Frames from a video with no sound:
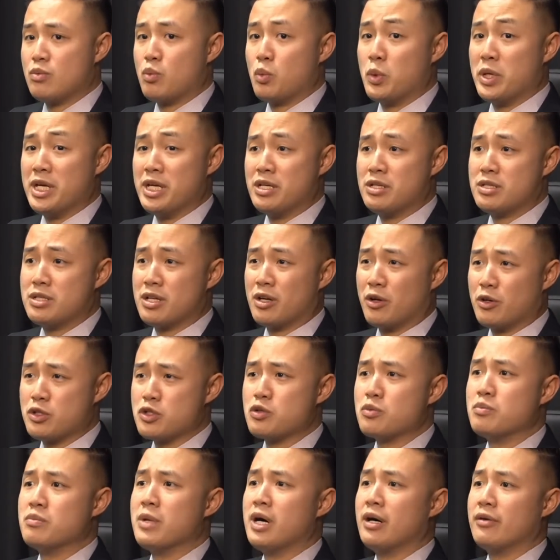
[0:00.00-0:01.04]
weeks, and also
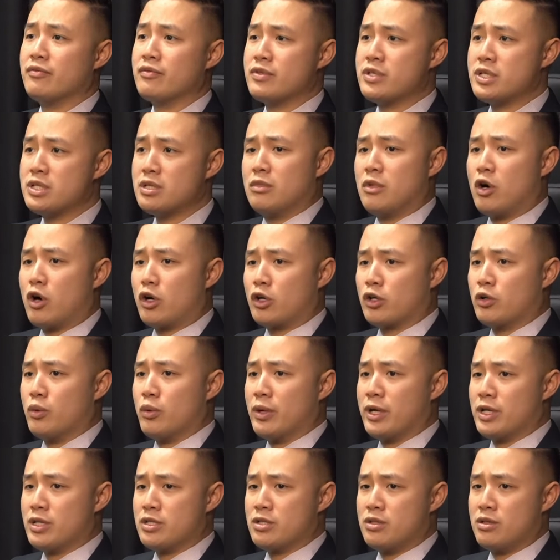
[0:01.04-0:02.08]
months are
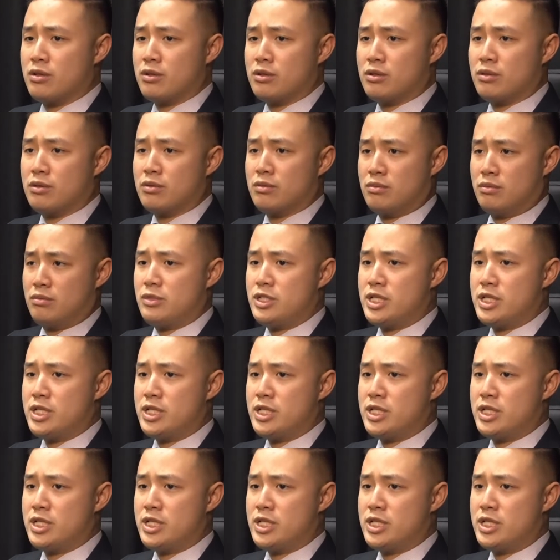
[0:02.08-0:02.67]
going to